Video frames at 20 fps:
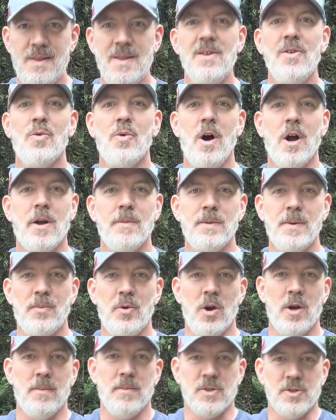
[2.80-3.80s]
Welcome to
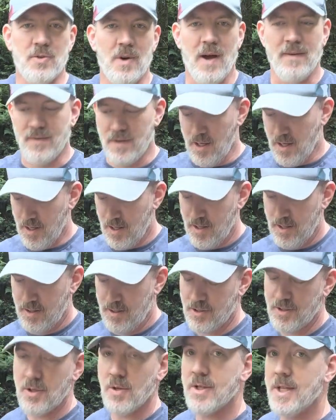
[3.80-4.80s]
Broken Bushcraft.
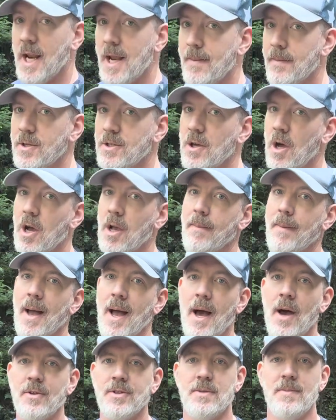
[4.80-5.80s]
So today I'm going to talk about
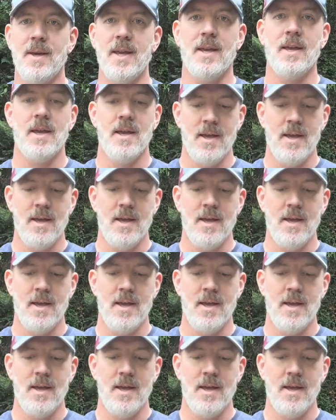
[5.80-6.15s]
how to make